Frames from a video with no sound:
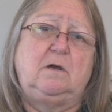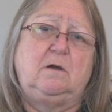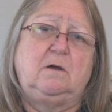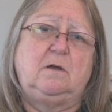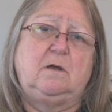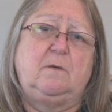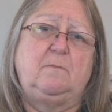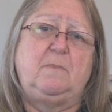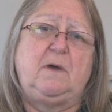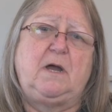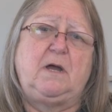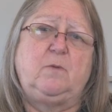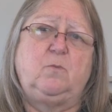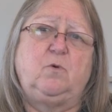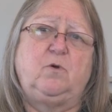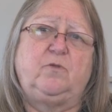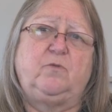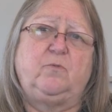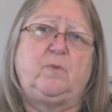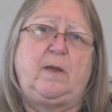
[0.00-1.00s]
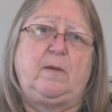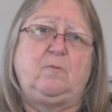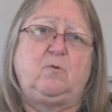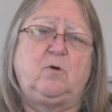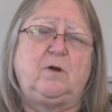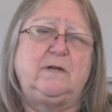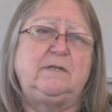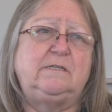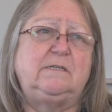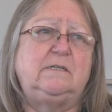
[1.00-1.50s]
combined with rape
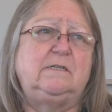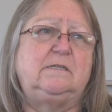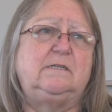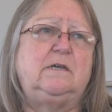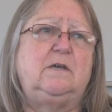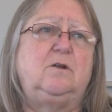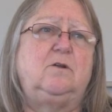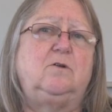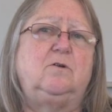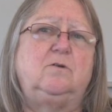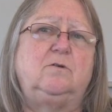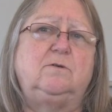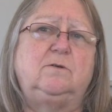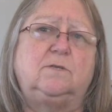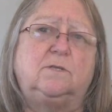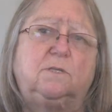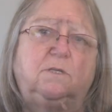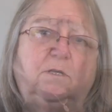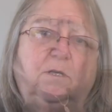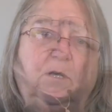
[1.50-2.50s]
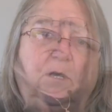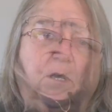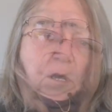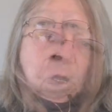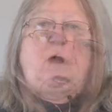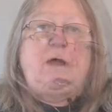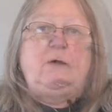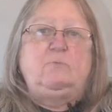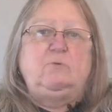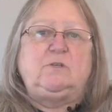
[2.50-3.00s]
crisis centers. Well,
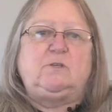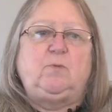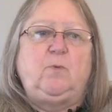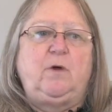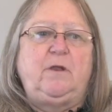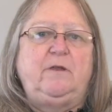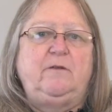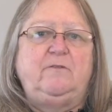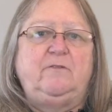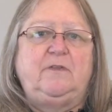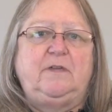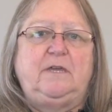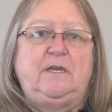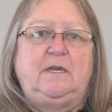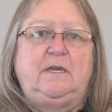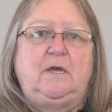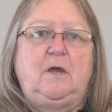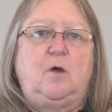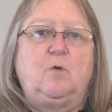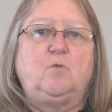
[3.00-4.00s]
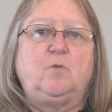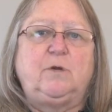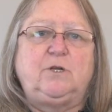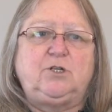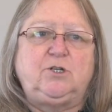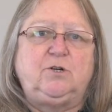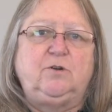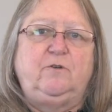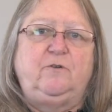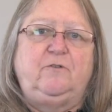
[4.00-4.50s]
I was one of the
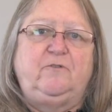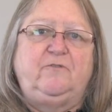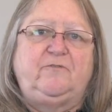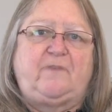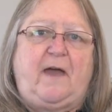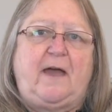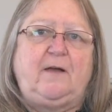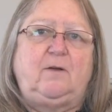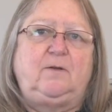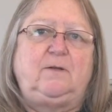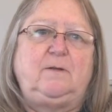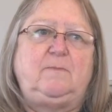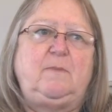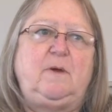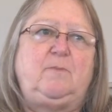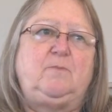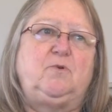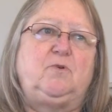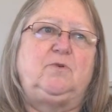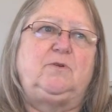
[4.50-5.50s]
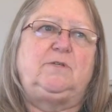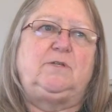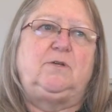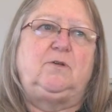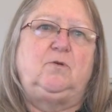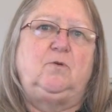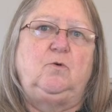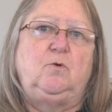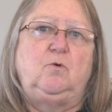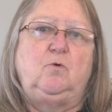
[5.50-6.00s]
original faculty members
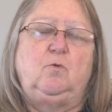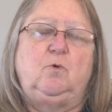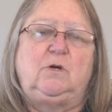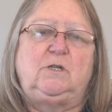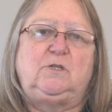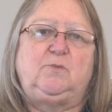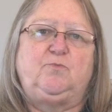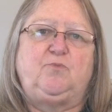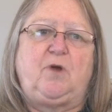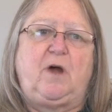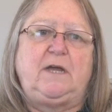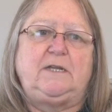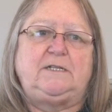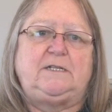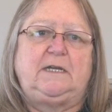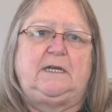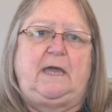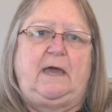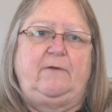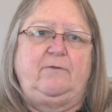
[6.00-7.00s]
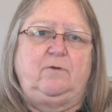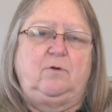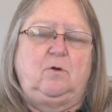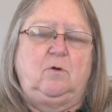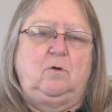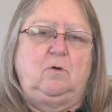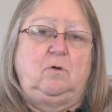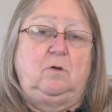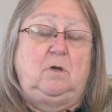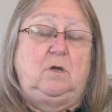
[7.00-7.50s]
who was brought
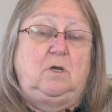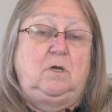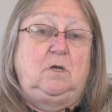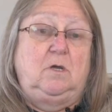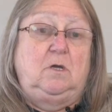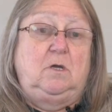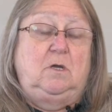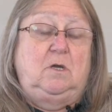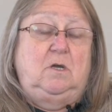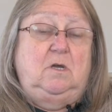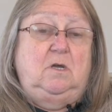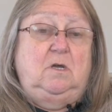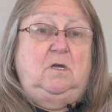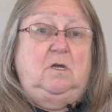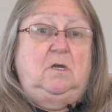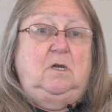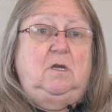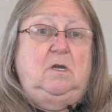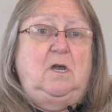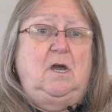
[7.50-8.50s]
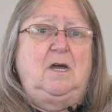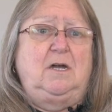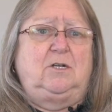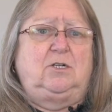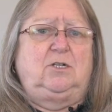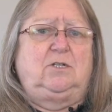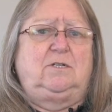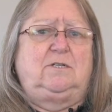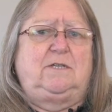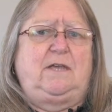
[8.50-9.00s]
together,
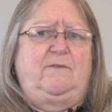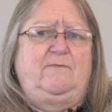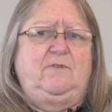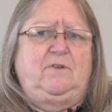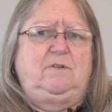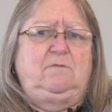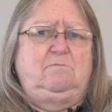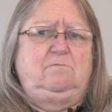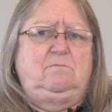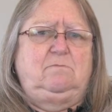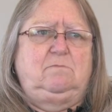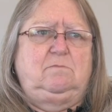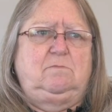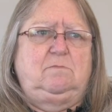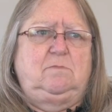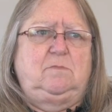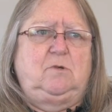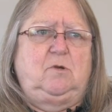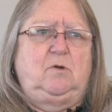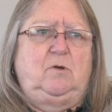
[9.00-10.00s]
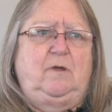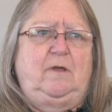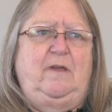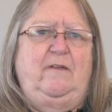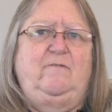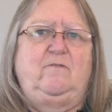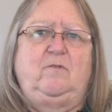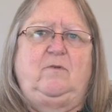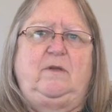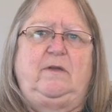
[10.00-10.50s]
7 or
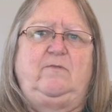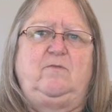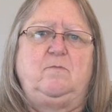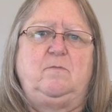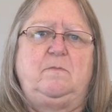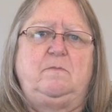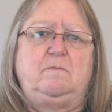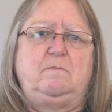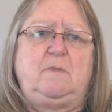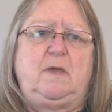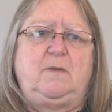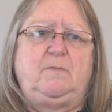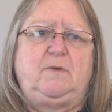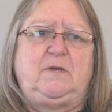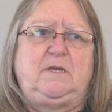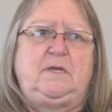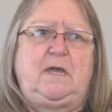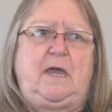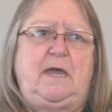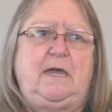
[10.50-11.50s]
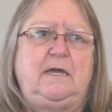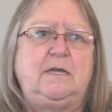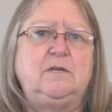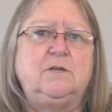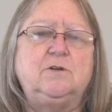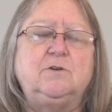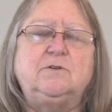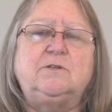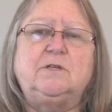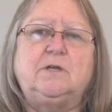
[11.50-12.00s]
even maybe 8
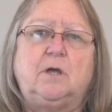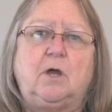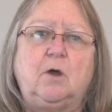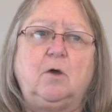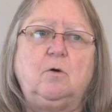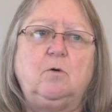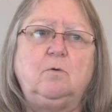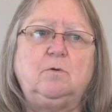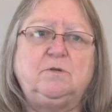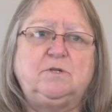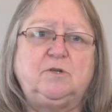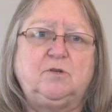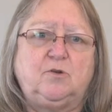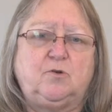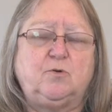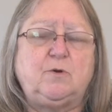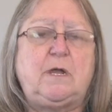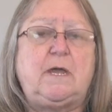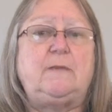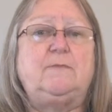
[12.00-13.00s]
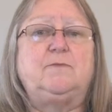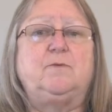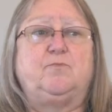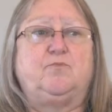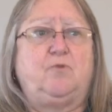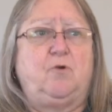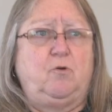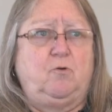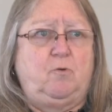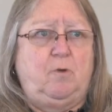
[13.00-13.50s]
years ago to create the
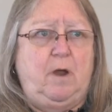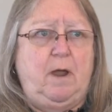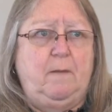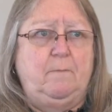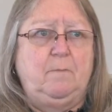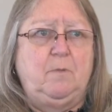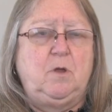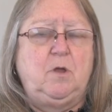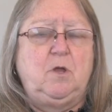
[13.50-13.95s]
program,